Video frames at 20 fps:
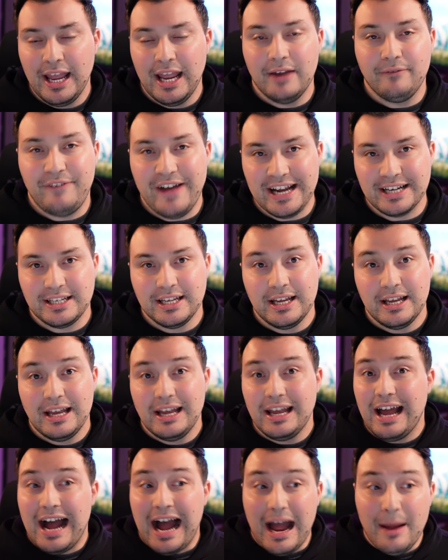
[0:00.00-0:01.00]
In fact,
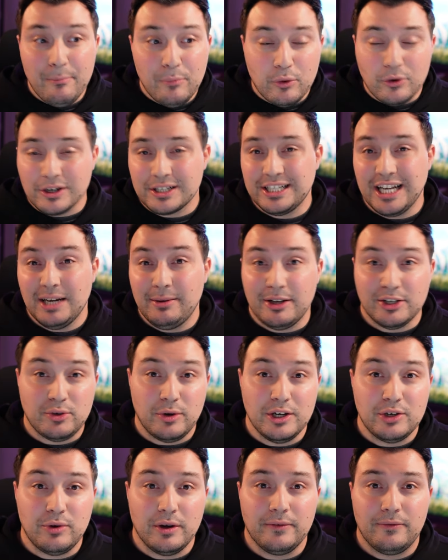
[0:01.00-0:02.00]
I'm more excited about
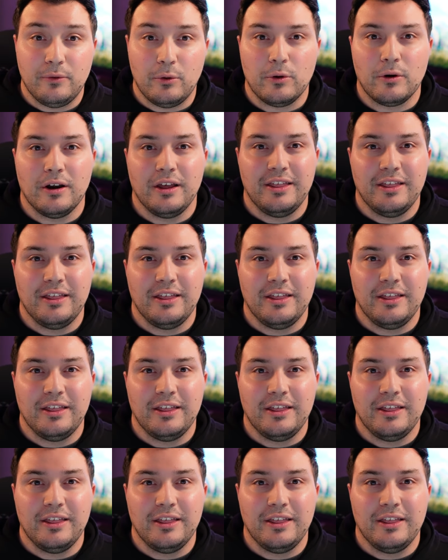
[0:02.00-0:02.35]
twenty twenty-four